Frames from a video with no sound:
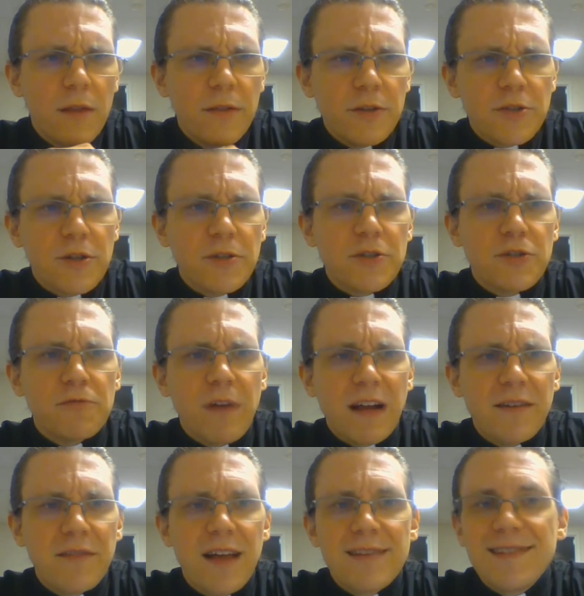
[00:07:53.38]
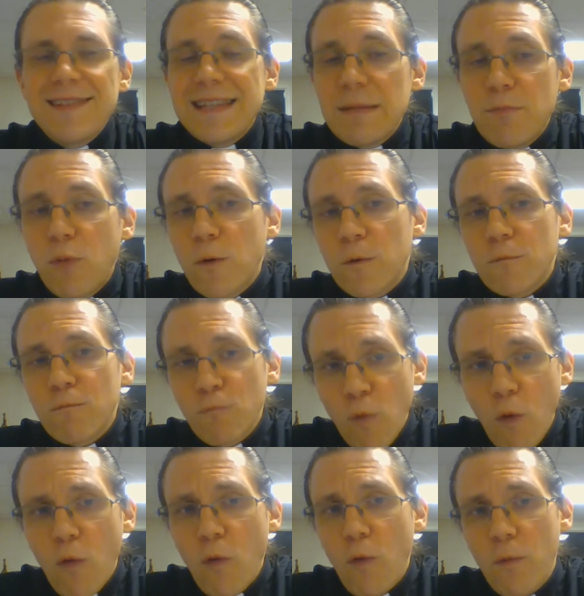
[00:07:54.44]
The church recognizes the important
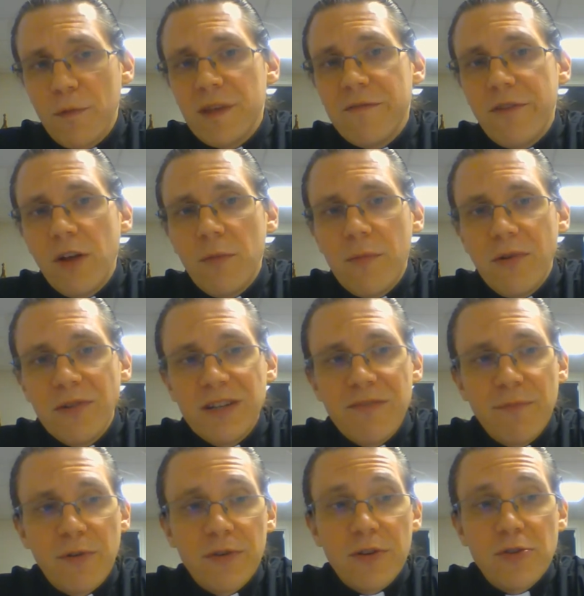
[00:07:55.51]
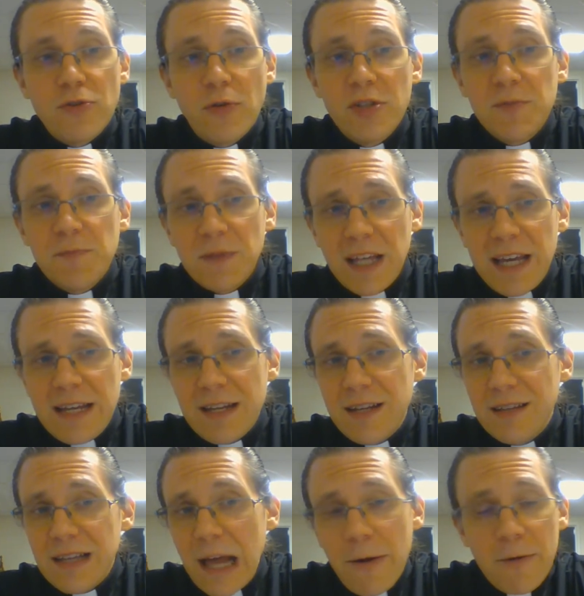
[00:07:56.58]
role the availability of birth control has played in
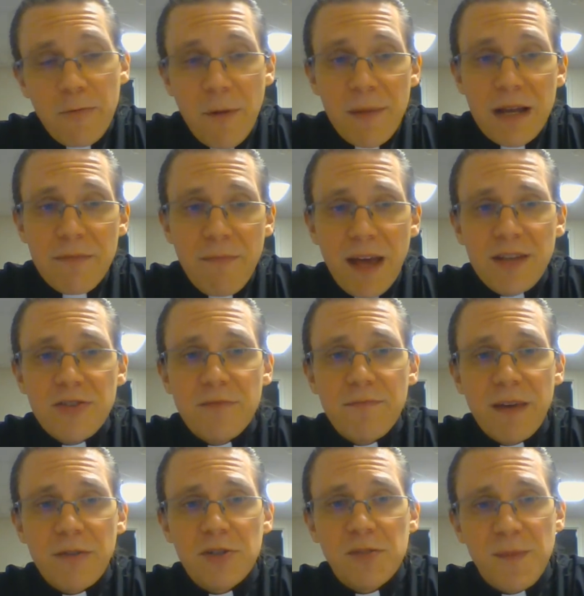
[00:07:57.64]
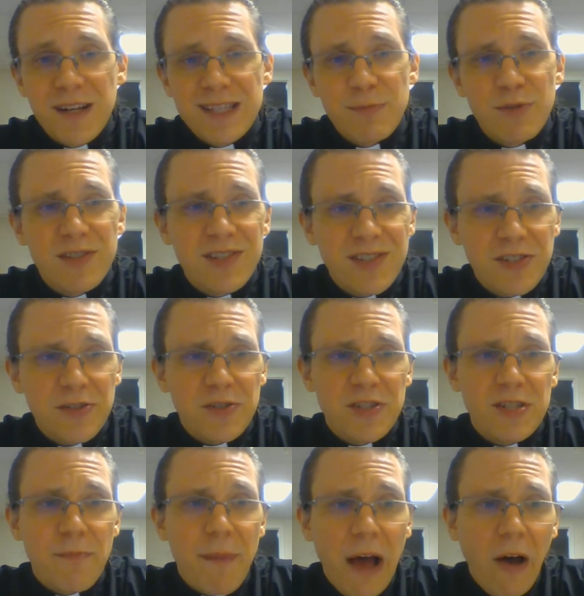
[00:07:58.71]
allowing women and men to make responsible
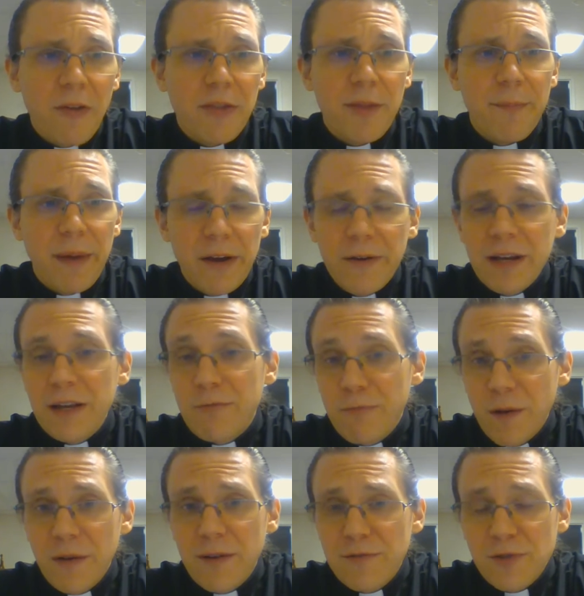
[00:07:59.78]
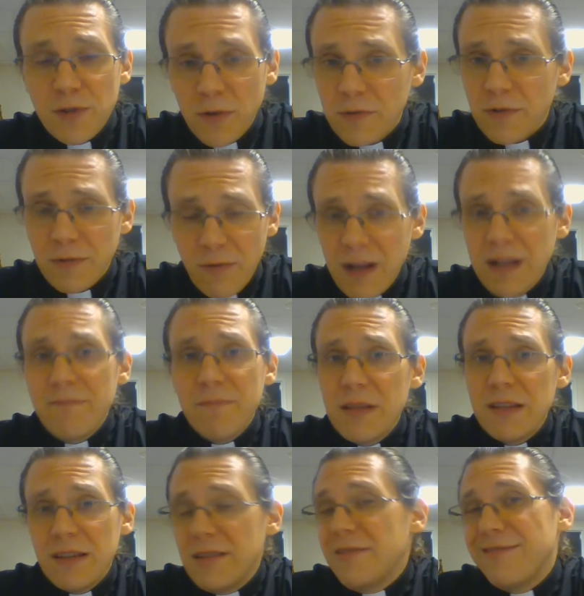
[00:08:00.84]
decisions about the bearing and rearing of children, right?
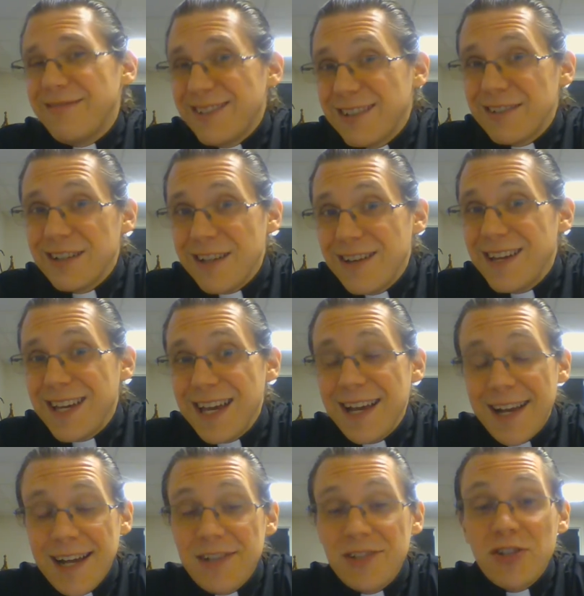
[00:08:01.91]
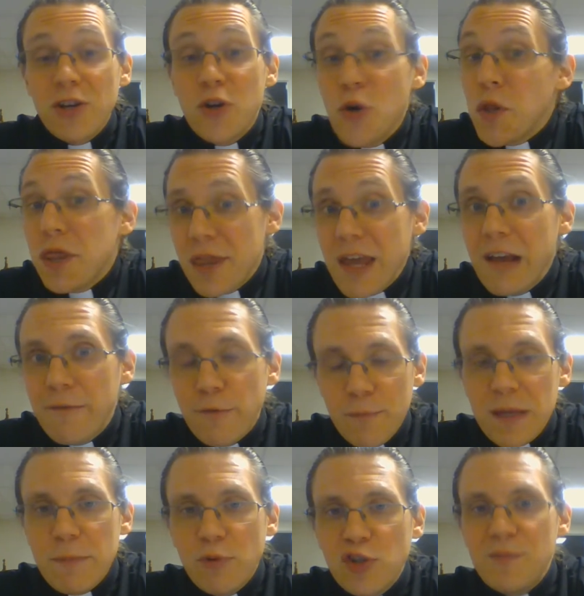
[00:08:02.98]
It's a good thing for
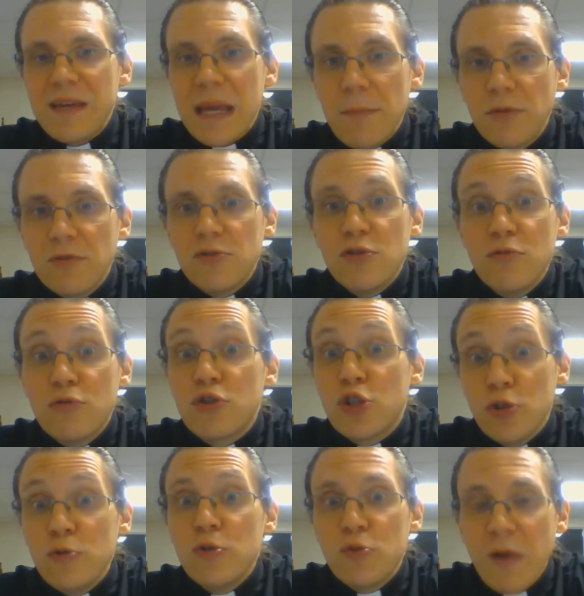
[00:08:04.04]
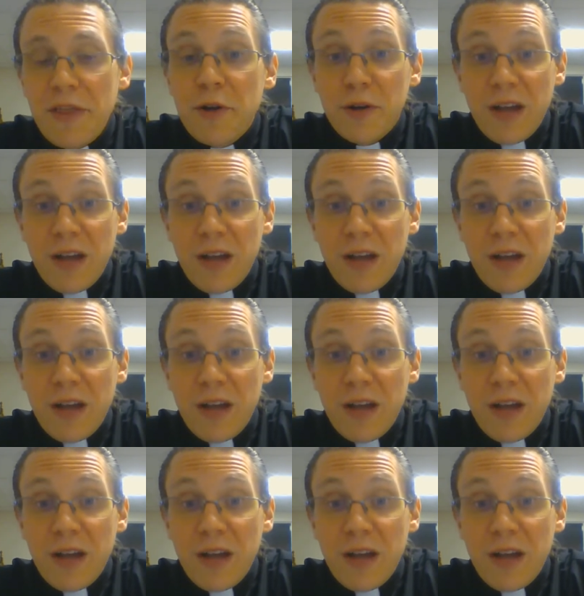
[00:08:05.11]
people to be able to choose whether